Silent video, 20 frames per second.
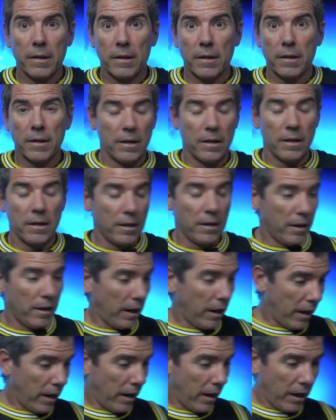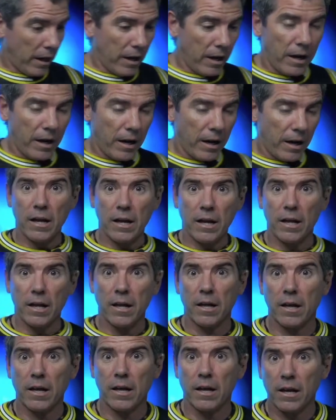I, ah, ah.
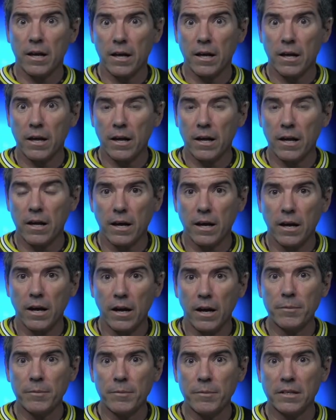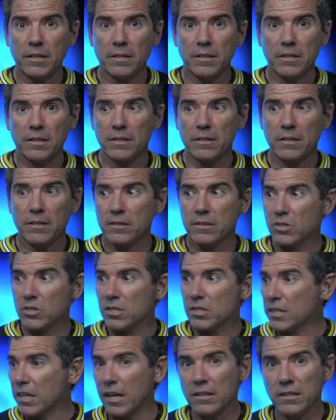I, mean just kill them
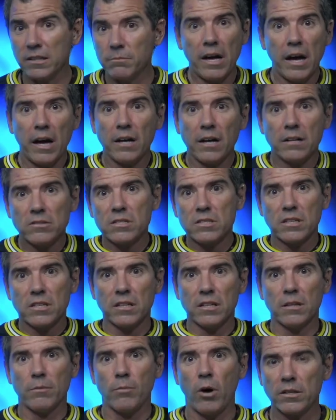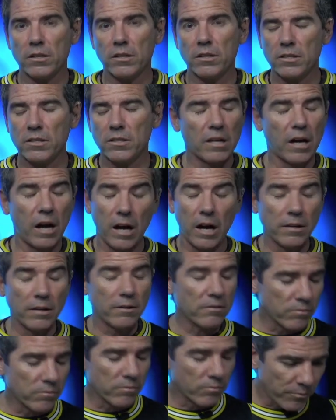yeah just kill them all just un
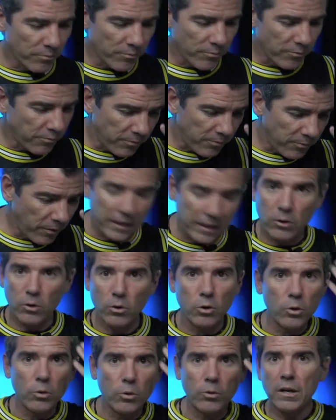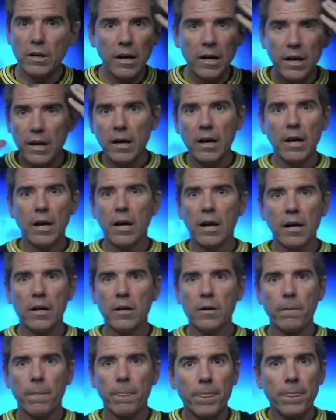fuck who
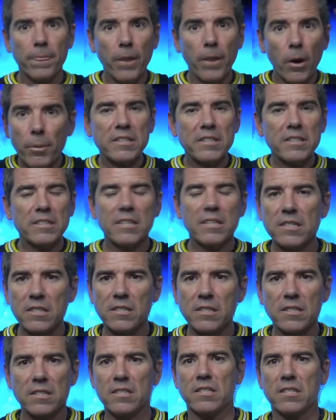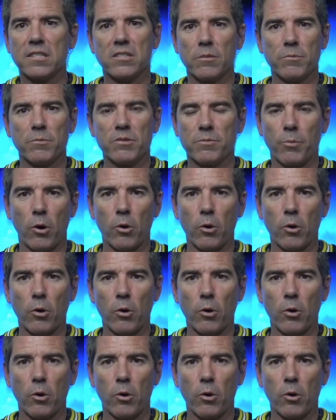nobody sees that the system is broken